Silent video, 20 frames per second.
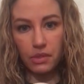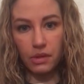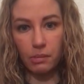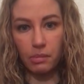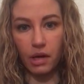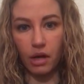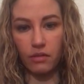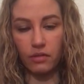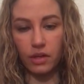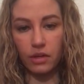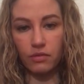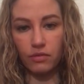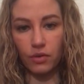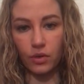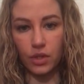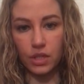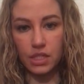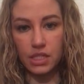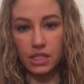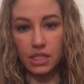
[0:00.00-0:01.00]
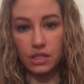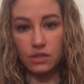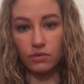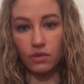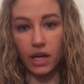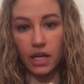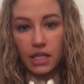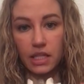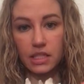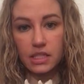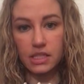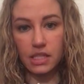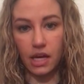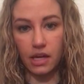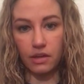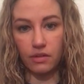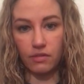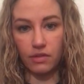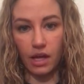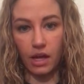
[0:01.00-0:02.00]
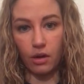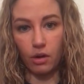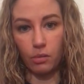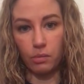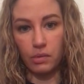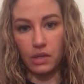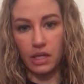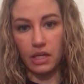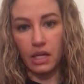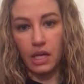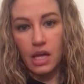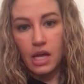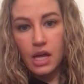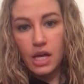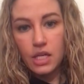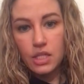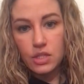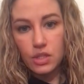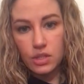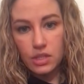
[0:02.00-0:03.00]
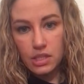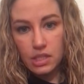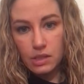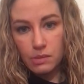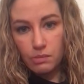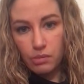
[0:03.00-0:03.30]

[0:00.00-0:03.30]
The pelvic floor sits right inside of that opening. So it's this